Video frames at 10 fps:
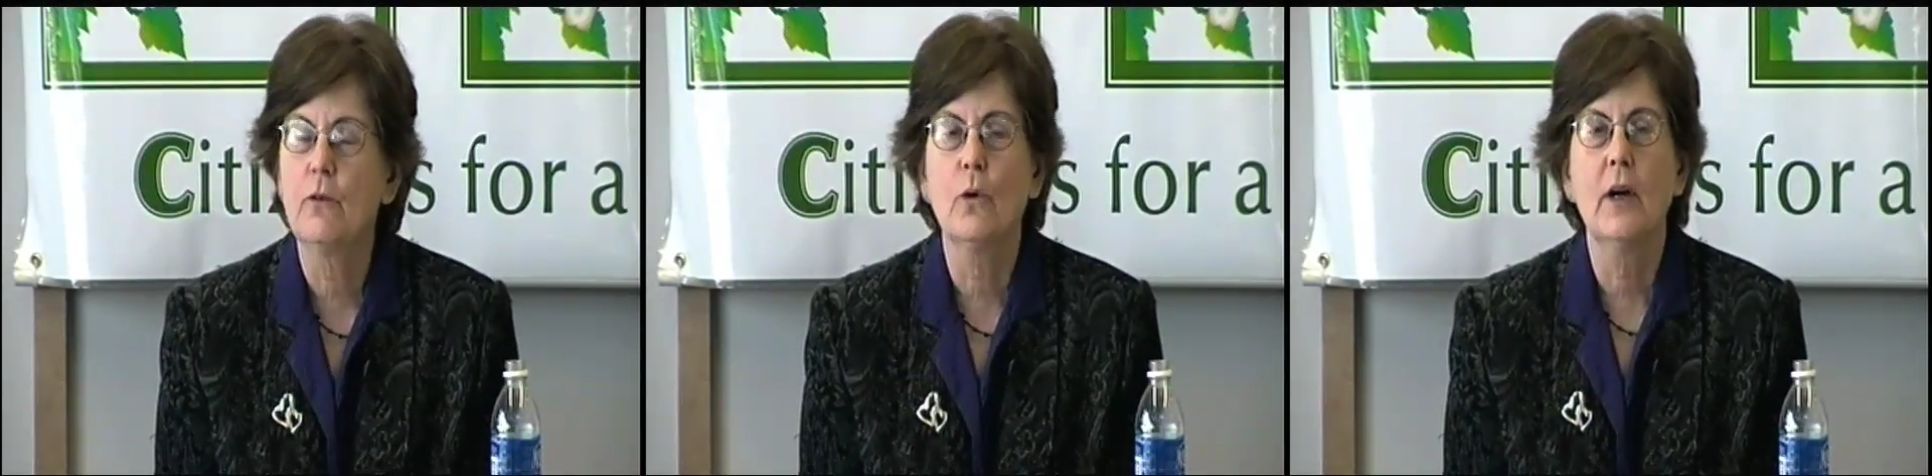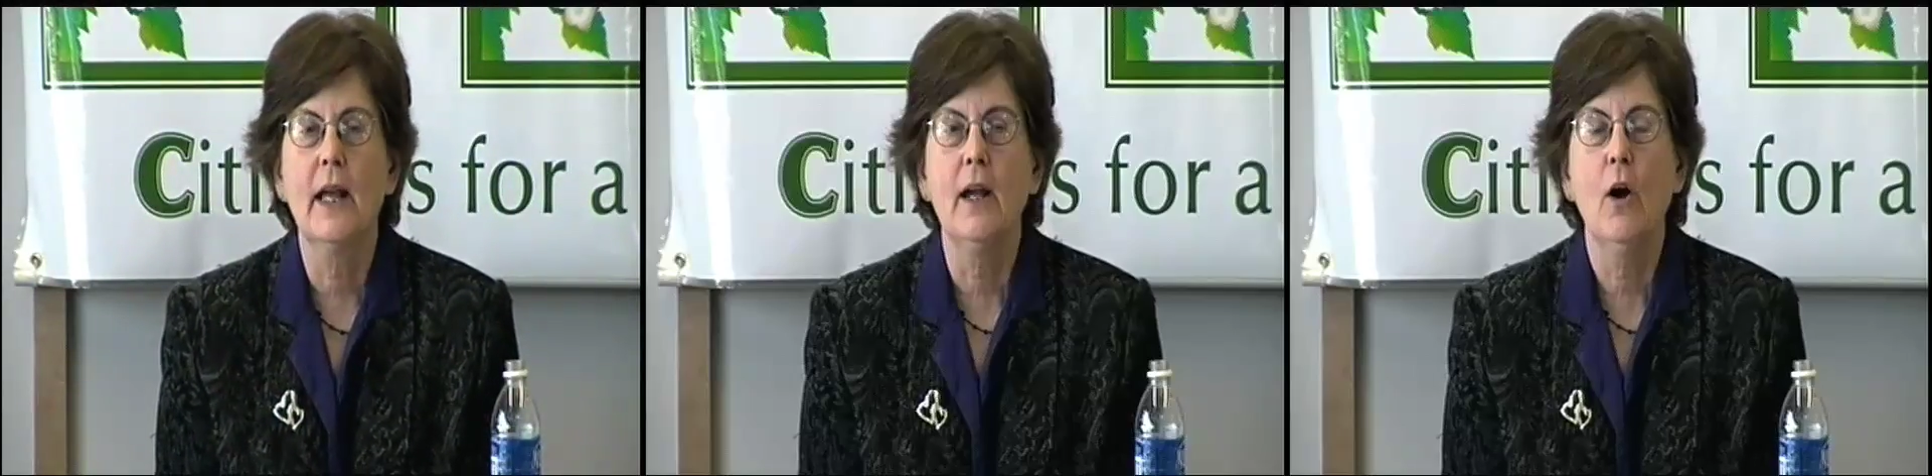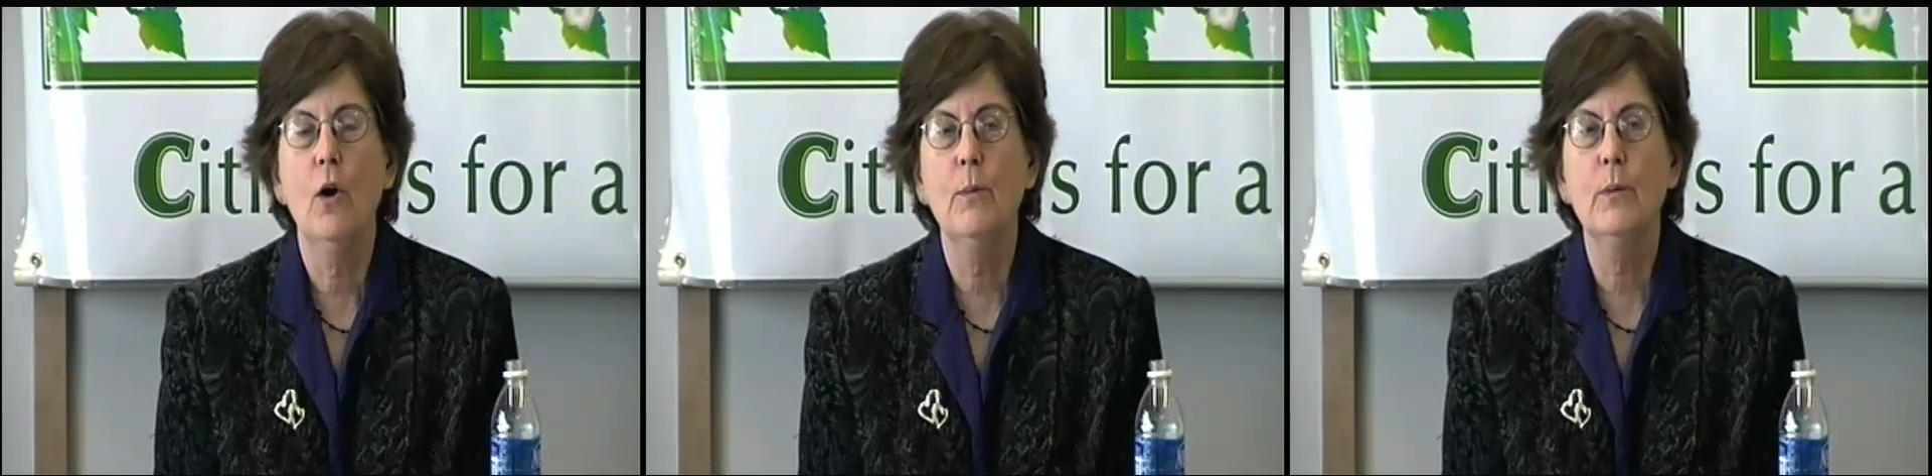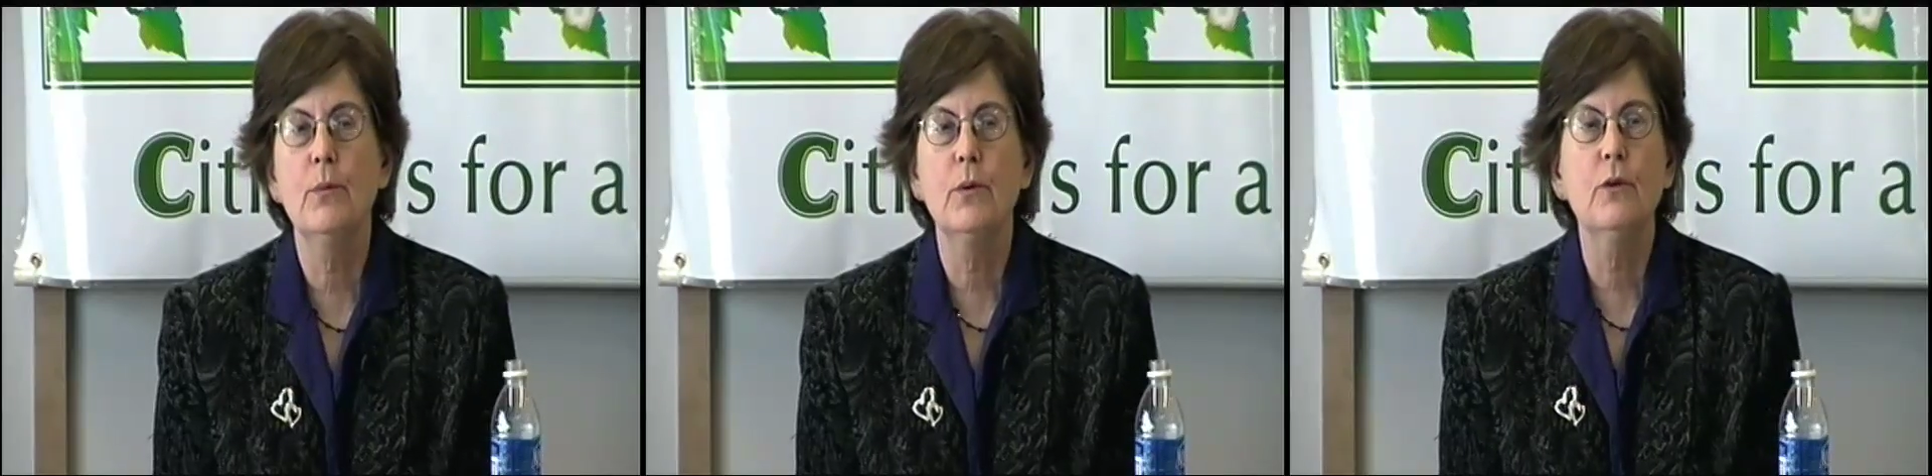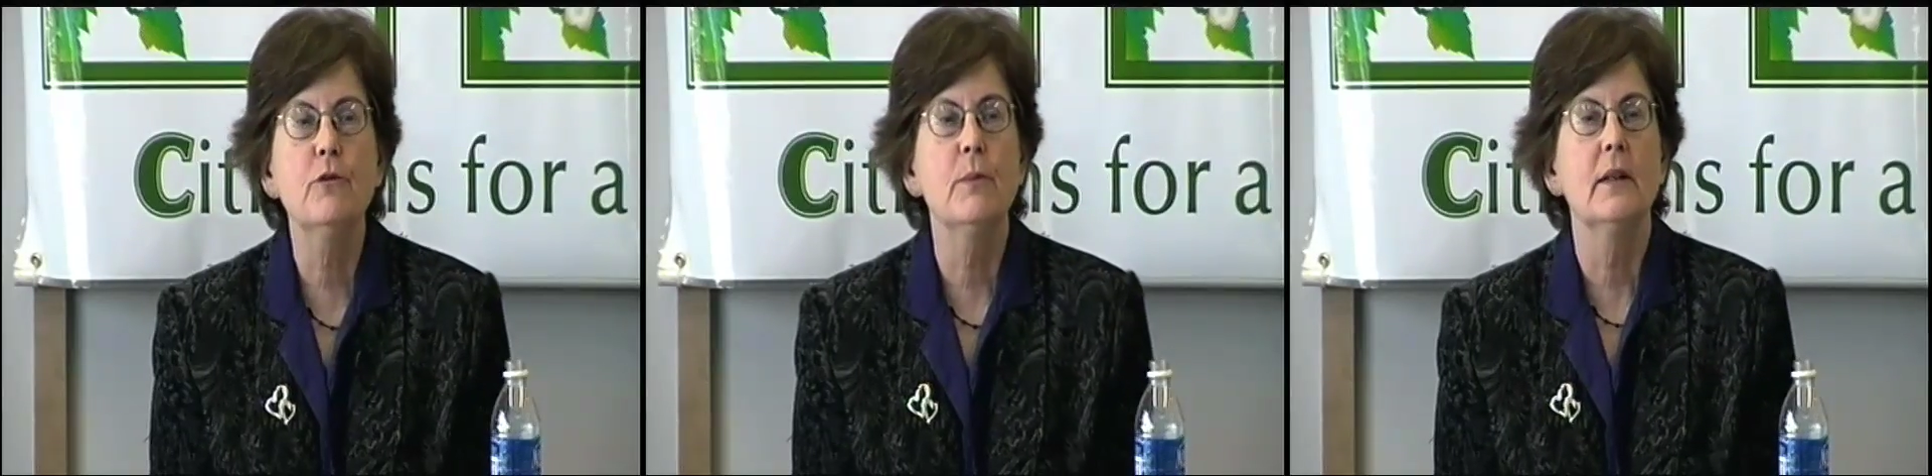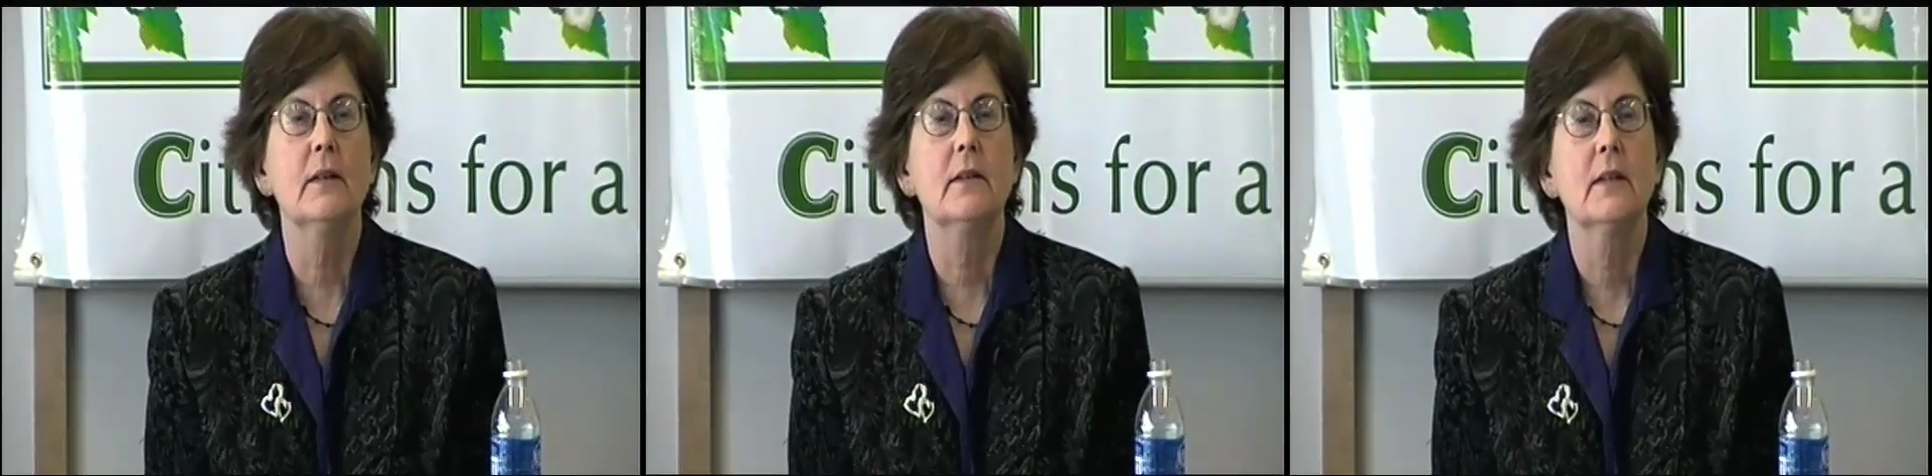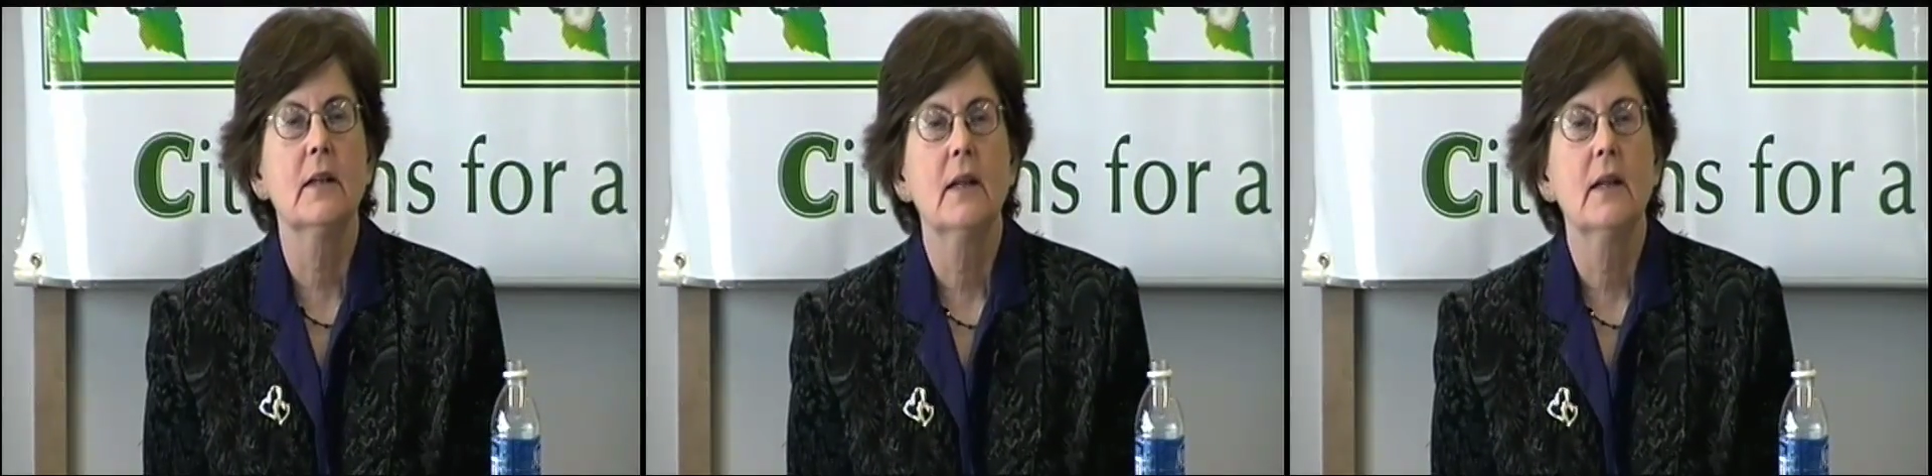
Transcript: for a home improvement